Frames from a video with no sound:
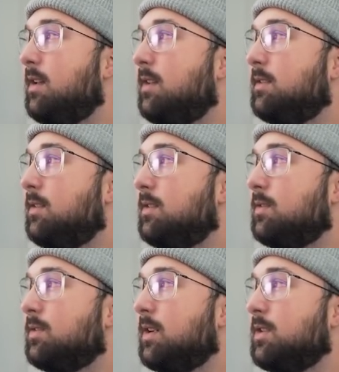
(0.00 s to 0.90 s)
So
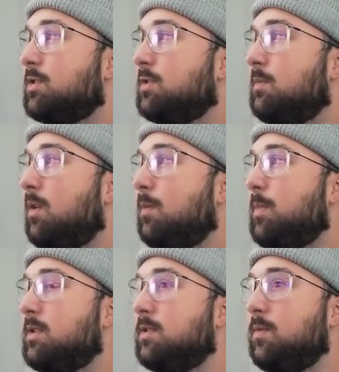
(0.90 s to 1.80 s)
this looks like a small
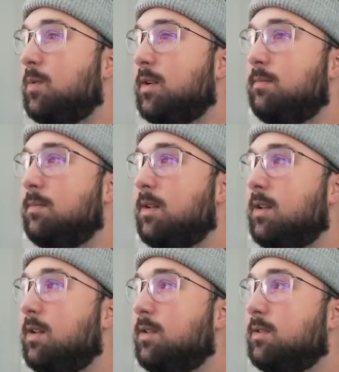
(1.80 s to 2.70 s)
piece of wood.
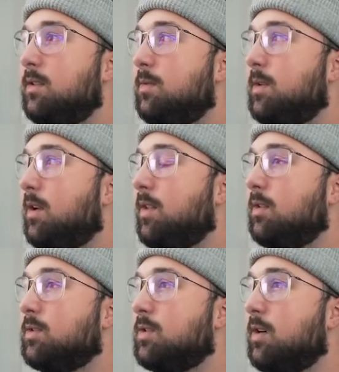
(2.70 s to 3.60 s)
So there we go, that
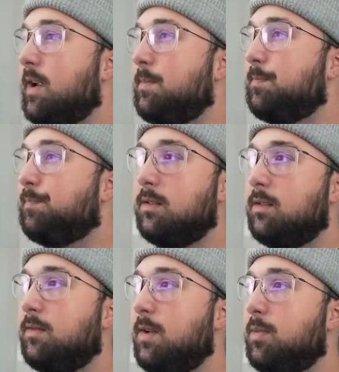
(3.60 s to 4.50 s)
looks great.
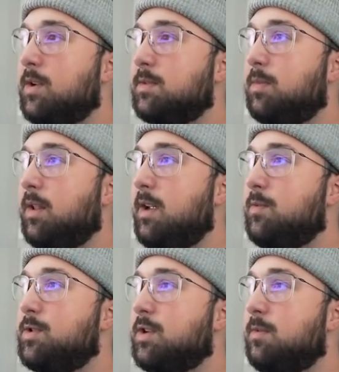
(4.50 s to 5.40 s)
If I press play,
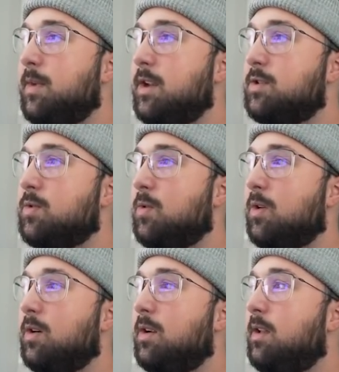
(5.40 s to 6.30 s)
we're just gonna make
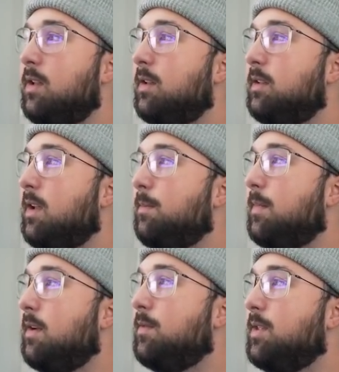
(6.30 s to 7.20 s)
sure, yep,
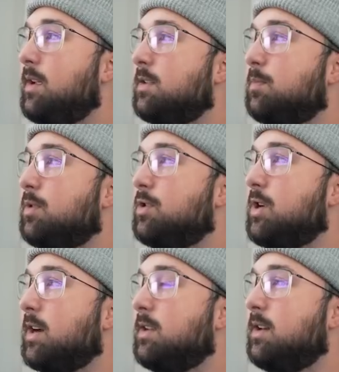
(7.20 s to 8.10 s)
everything is
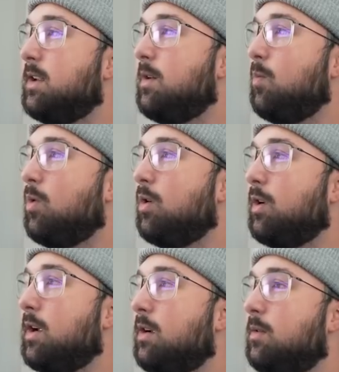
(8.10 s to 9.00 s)
projected and
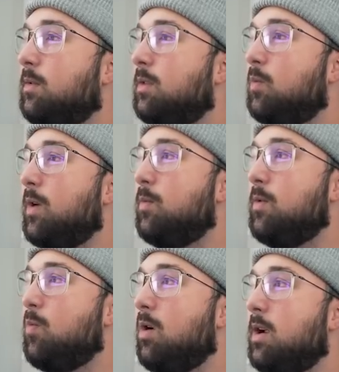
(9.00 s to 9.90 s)
working the way
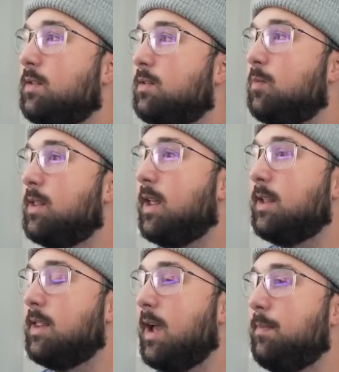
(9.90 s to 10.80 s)
we want, so we
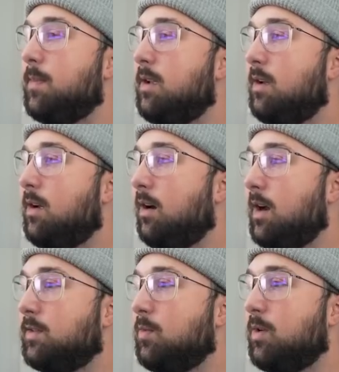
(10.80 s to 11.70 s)
like that. All
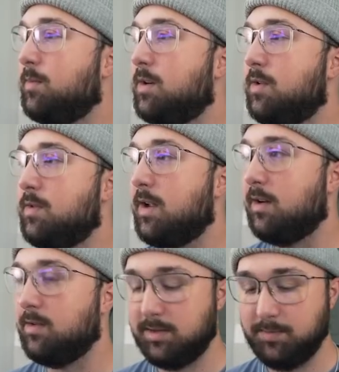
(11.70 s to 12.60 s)
right, so what I'm gonna do
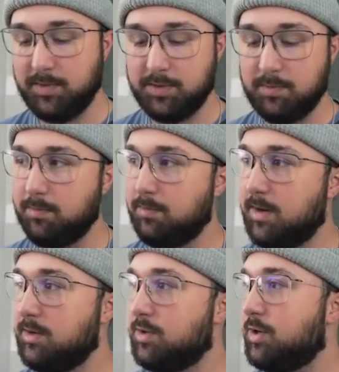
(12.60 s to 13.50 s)
now is I'm gonna just
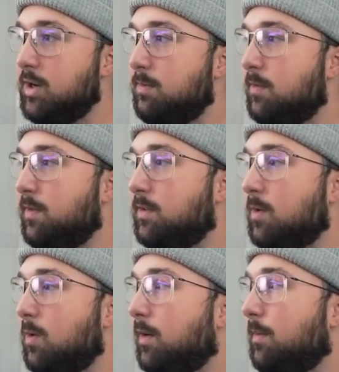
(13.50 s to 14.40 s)
hit G and move this
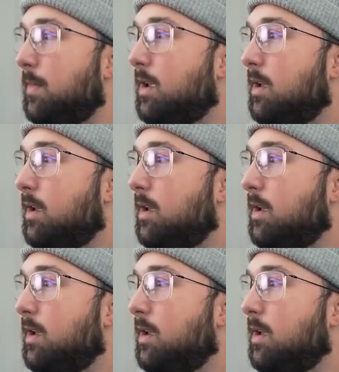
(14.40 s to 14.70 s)
over.